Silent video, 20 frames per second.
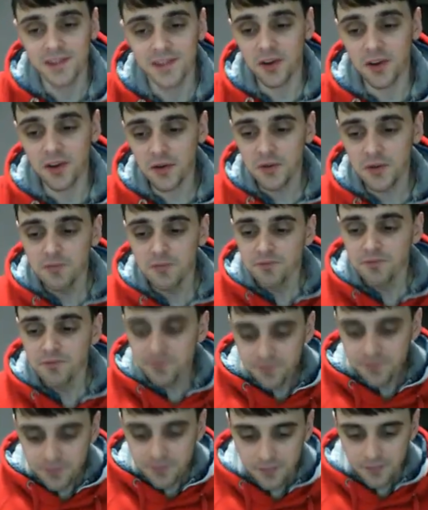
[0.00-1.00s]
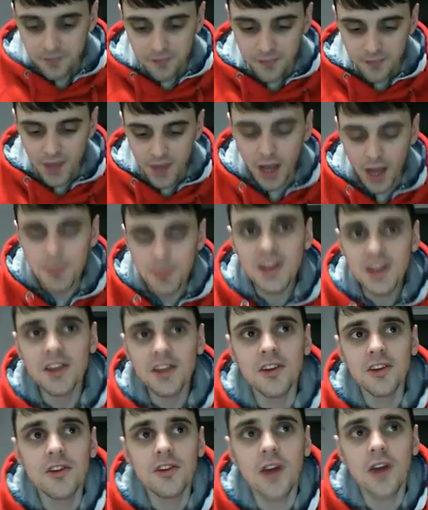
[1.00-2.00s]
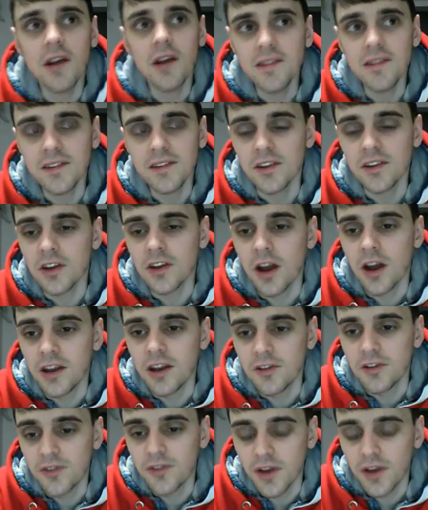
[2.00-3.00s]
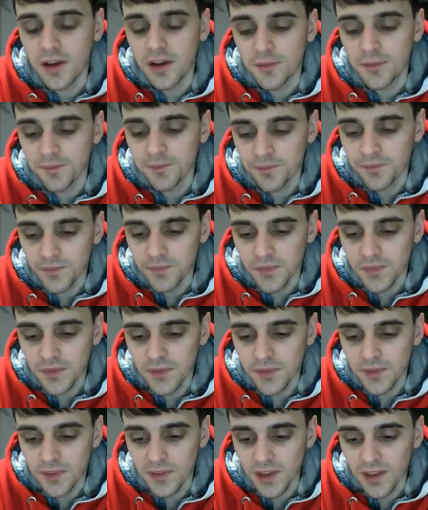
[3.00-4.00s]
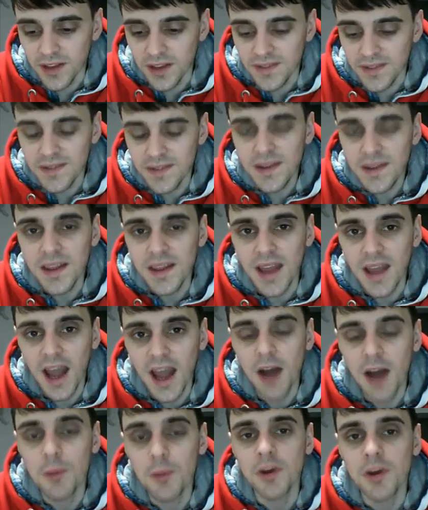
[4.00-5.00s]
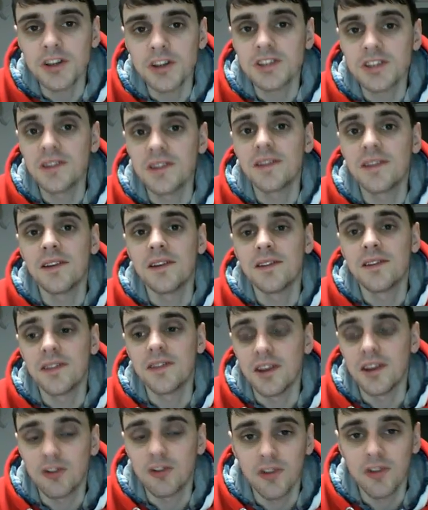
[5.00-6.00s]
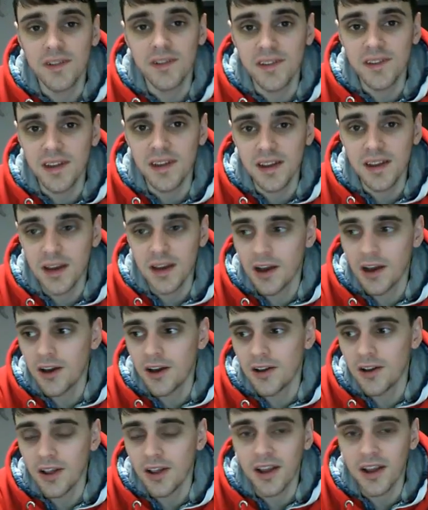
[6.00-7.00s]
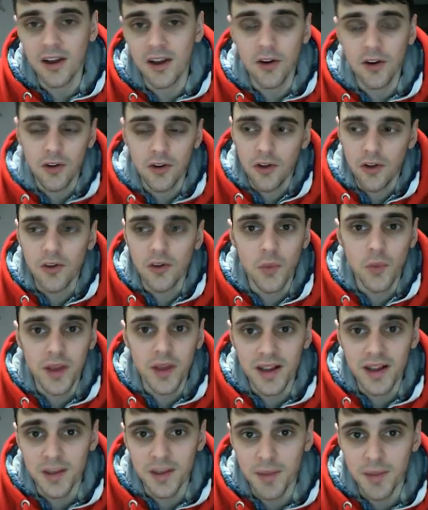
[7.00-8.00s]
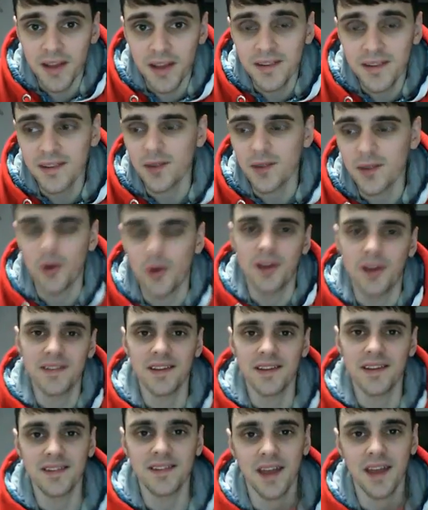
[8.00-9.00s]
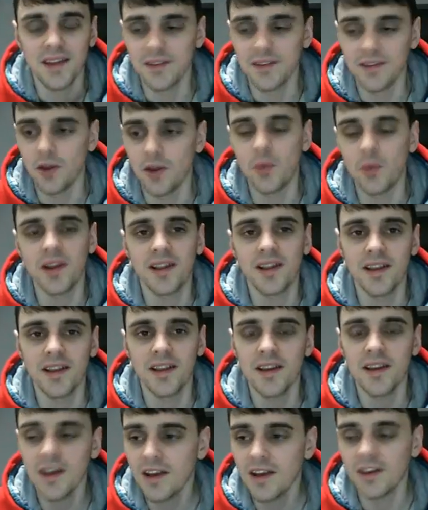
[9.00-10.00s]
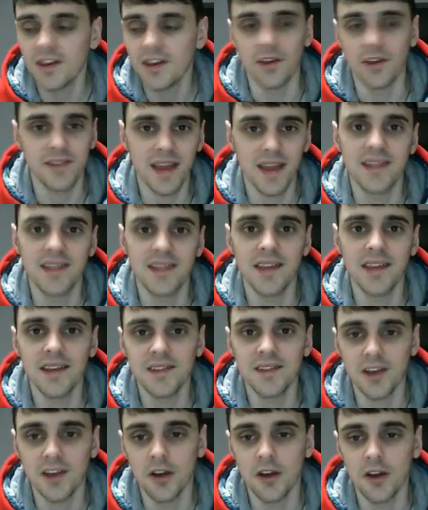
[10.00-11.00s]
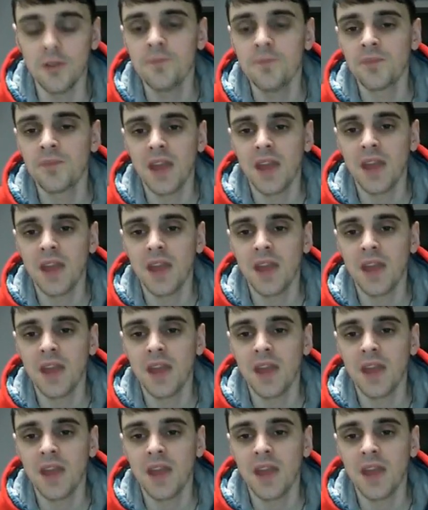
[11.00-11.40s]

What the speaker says: So, I mean, you guys can kind of see how much this is increasing on a weekly basis, or I say 10 a weekly, 10 days ago,